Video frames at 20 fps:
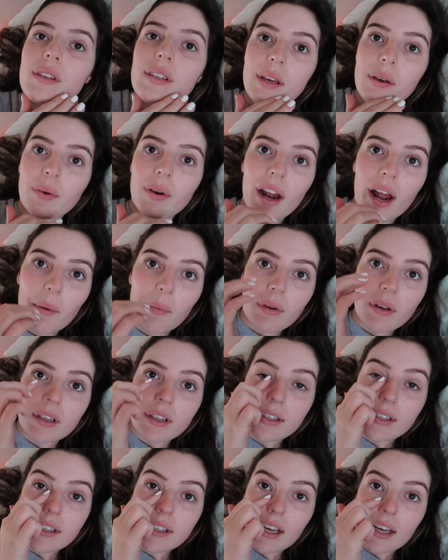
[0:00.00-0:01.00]
We'll see what
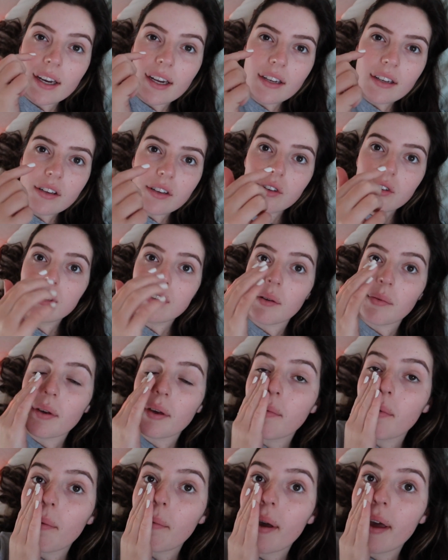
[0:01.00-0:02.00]
happens. I need to do
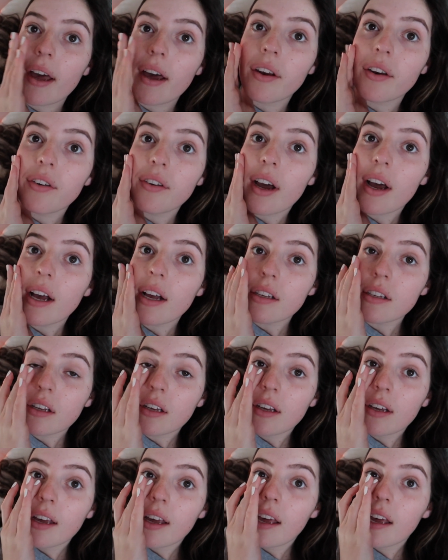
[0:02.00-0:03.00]
something about my under eyes.
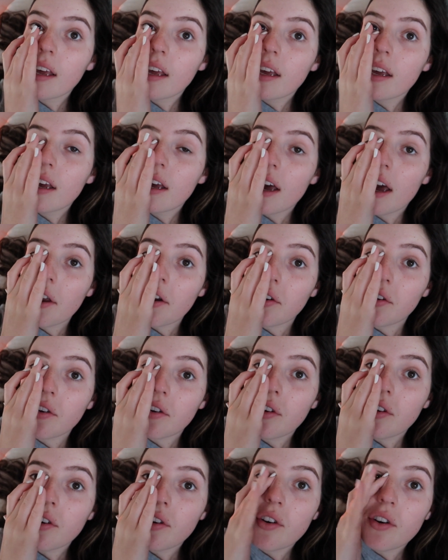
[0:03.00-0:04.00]

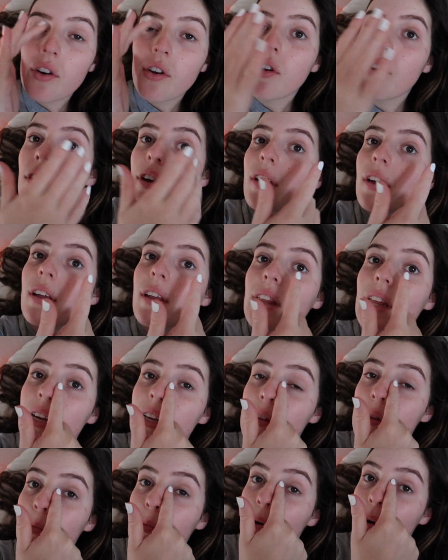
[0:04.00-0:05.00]
That
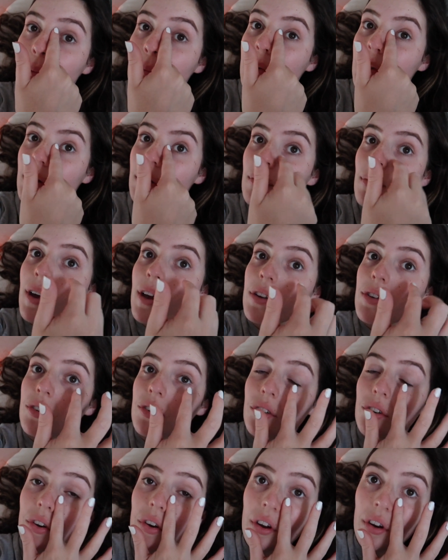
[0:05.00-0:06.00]
is a problem I
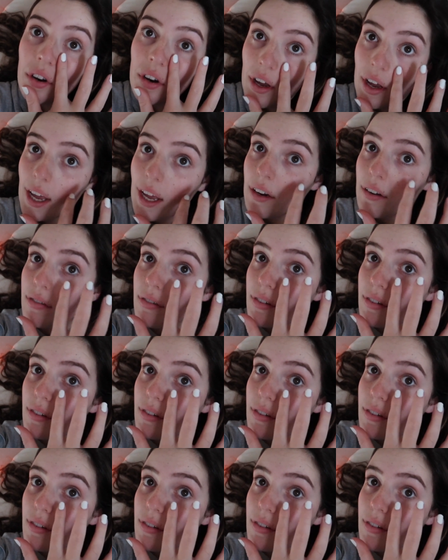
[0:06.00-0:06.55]
do not know how to